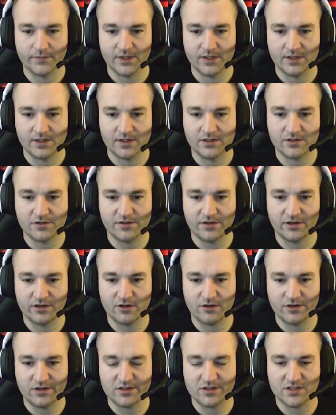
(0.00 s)
So there you
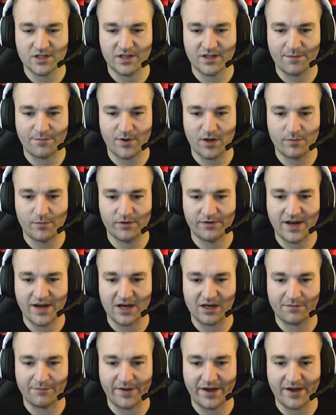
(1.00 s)
go, you just saw that pummel
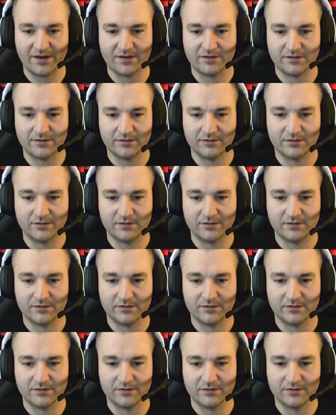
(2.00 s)
knock it back.